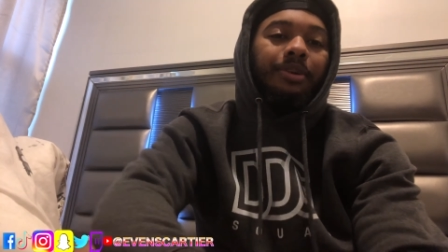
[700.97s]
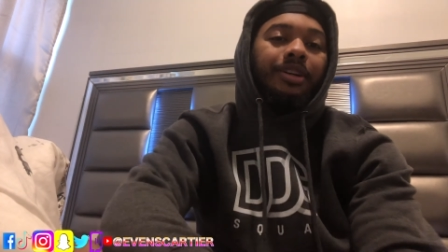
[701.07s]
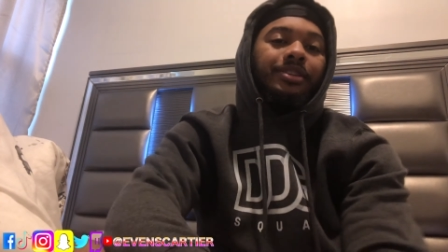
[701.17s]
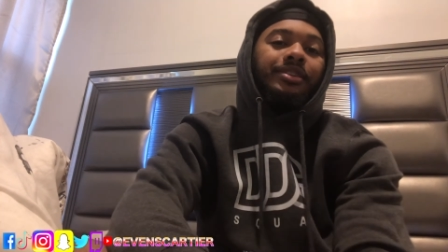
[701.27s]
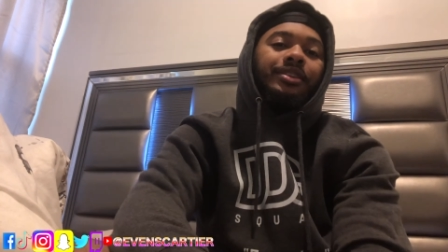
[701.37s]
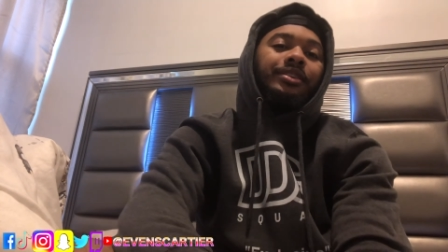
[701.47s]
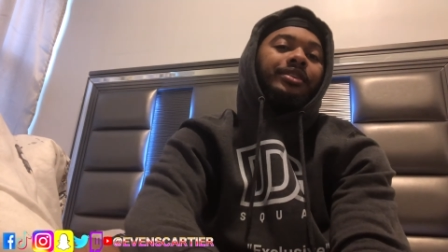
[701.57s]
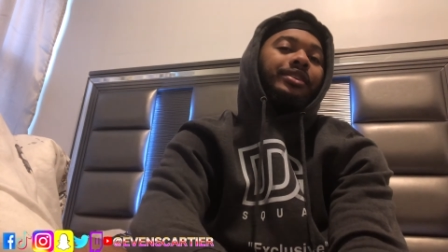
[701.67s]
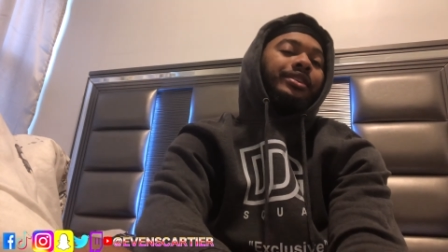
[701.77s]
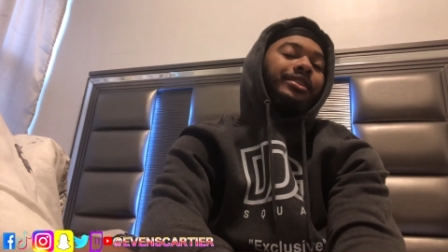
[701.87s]
mindset.
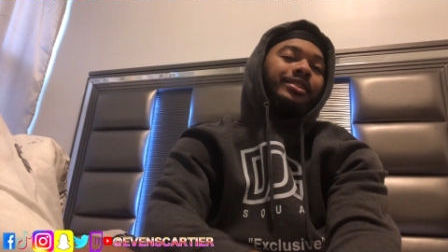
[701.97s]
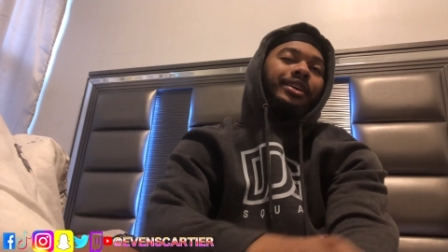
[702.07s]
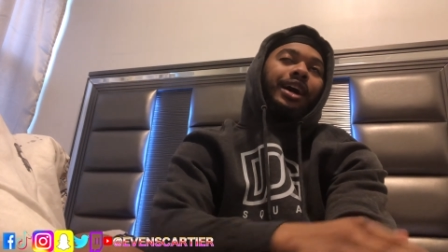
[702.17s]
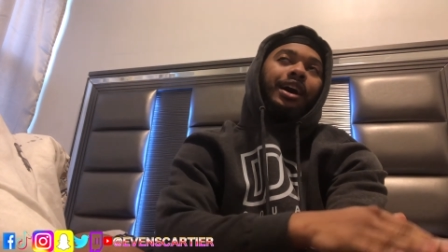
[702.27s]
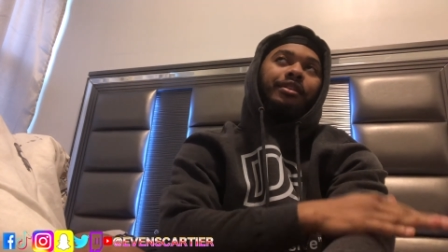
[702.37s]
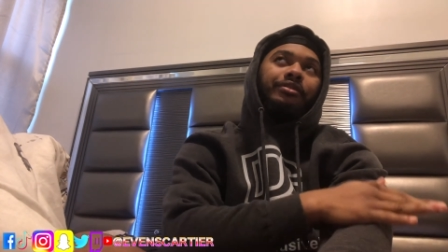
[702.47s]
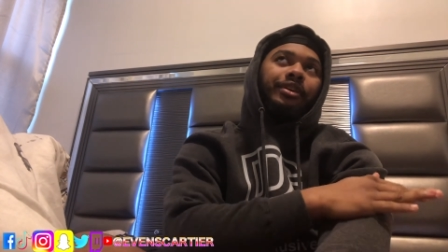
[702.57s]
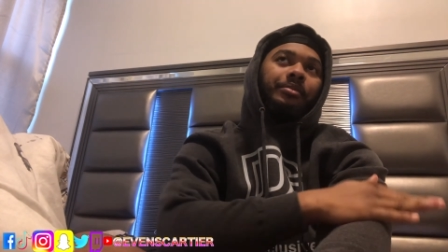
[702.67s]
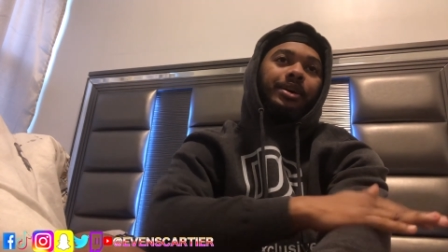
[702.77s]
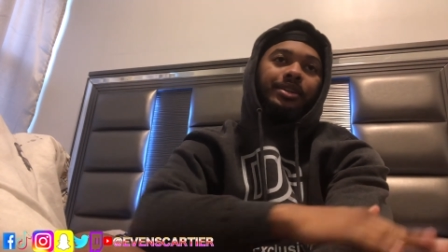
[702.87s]
He's an
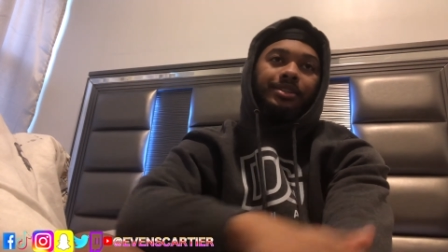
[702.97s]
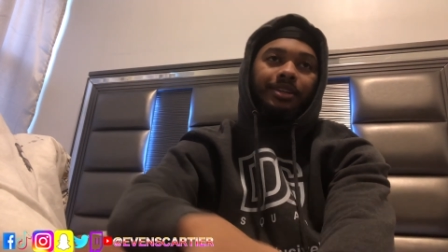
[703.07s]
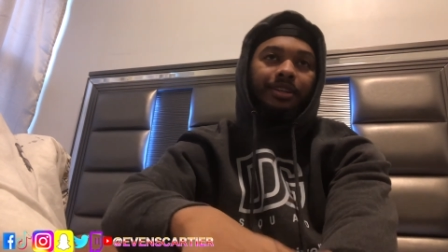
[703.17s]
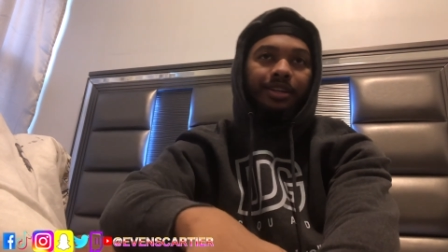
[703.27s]
alpha mindset.